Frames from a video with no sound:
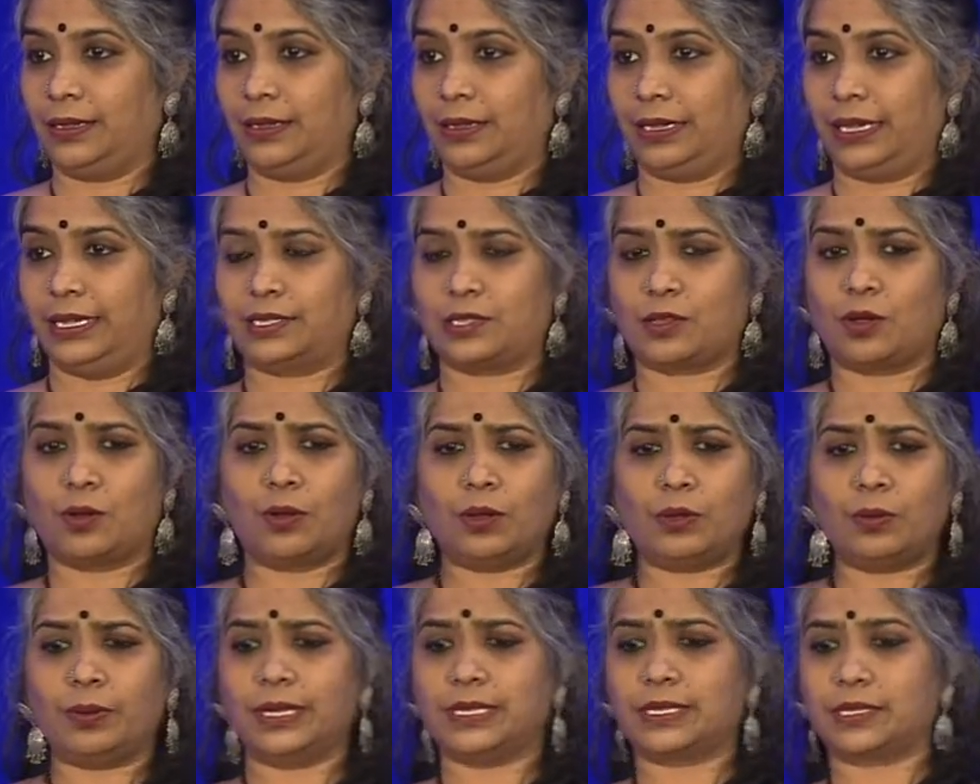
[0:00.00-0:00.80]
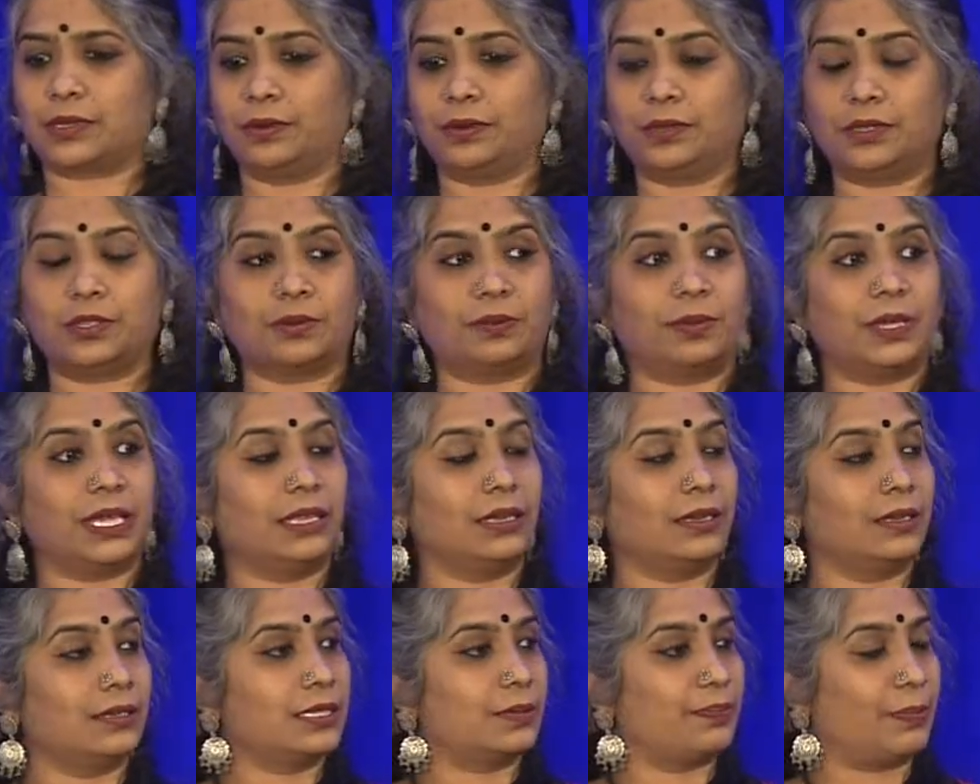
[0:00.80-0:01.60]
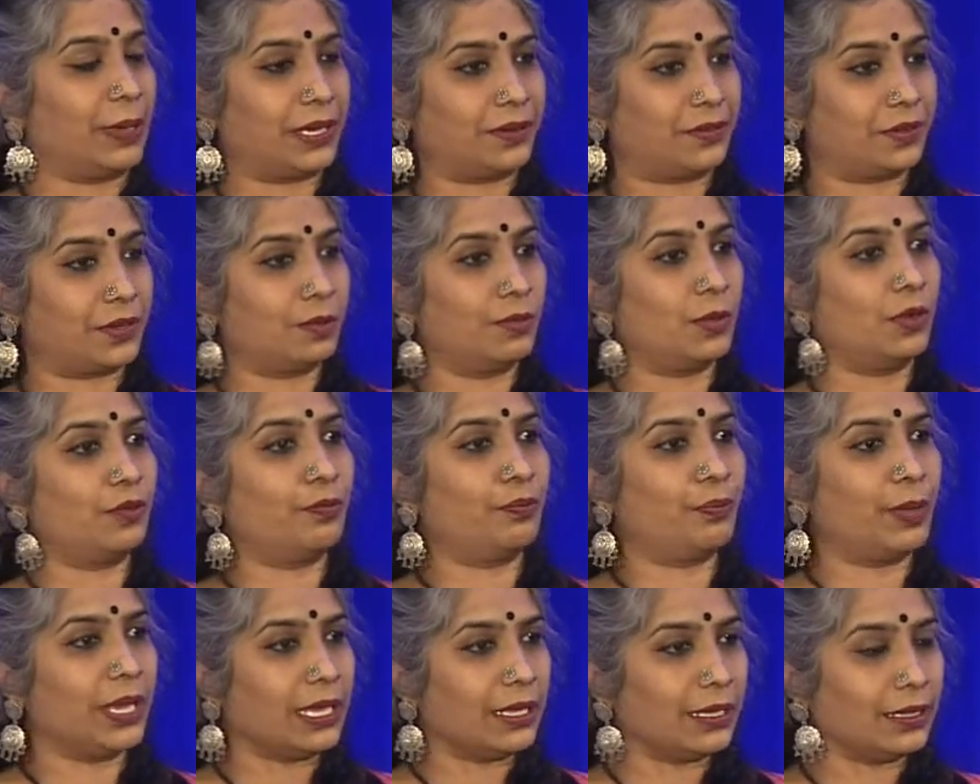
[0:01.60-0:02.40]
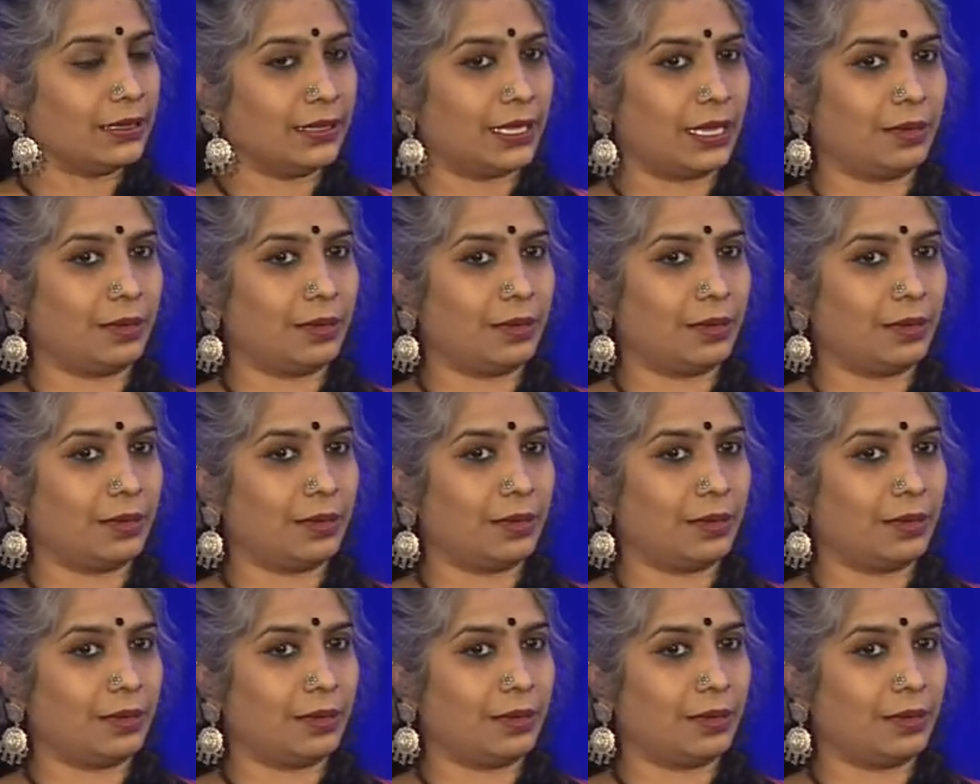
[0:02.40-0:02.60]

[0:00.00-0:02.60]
It's always going to be in a spectrum of pain.